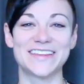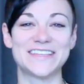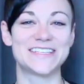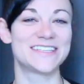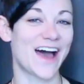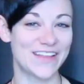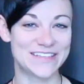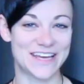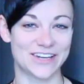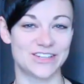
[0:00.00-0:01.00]
this is
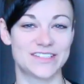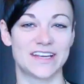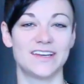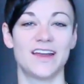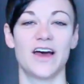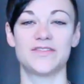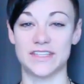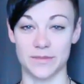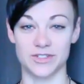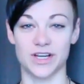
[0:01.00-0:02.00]
Alex AnderSin of
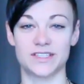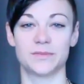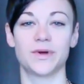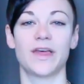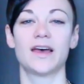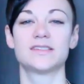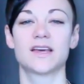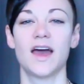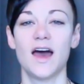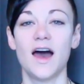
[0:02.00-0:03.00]
Sabra, JohnSin
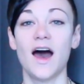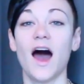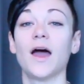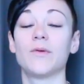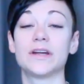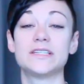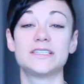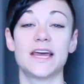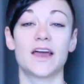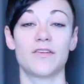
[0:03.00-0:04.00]
Burlesque. I wanted to
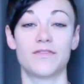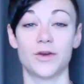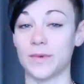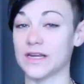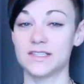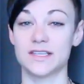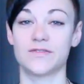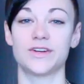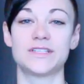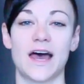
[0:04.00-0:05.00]
take a few minutes
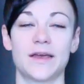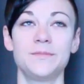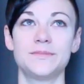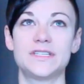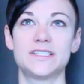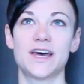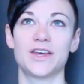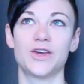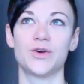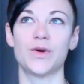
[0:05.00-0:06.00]
of your time to tell
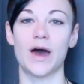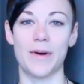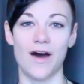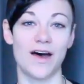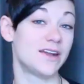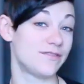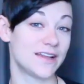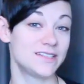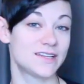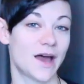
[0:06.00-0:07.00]
you about an
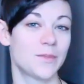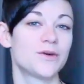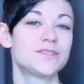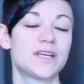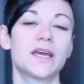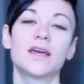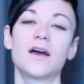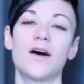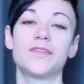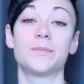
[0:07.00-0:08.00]
event I'm hosting
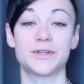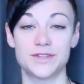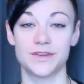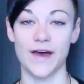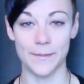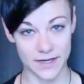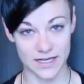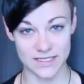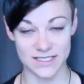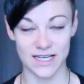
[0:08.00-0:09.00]
called The Pursuit of
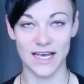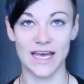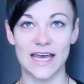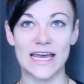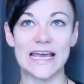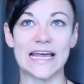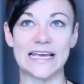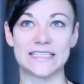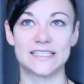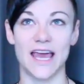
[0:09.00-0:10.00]
Happiness.
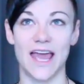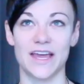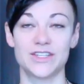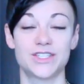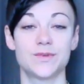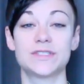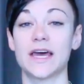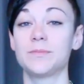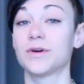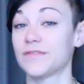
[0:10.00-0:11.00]
It's a
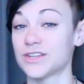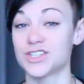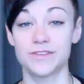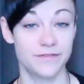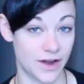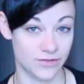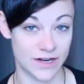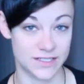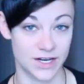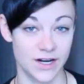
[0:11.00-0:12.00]
suicide prevention
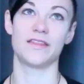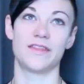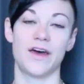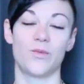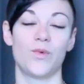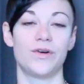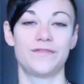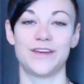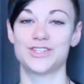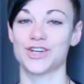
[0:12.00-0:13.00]
fundraiser that will
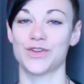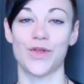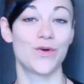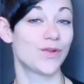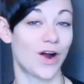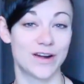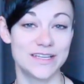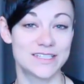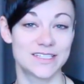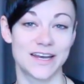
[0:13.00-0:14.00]
feature local
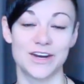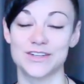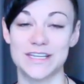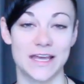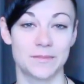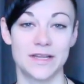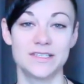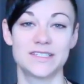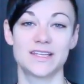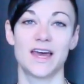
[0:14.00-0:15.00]
artists and entertainment,